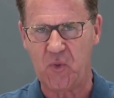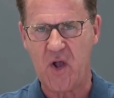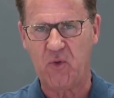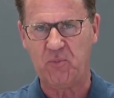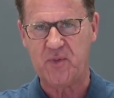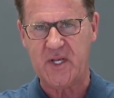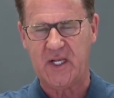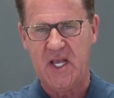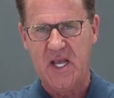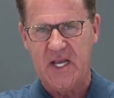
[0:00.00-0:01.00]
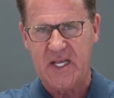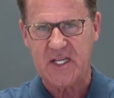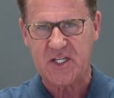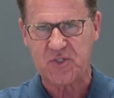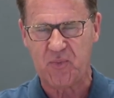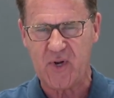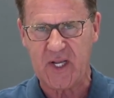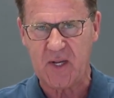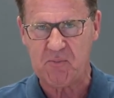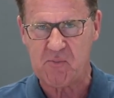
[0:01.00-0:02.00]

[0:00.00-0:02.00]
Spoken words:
well-being. He is bringing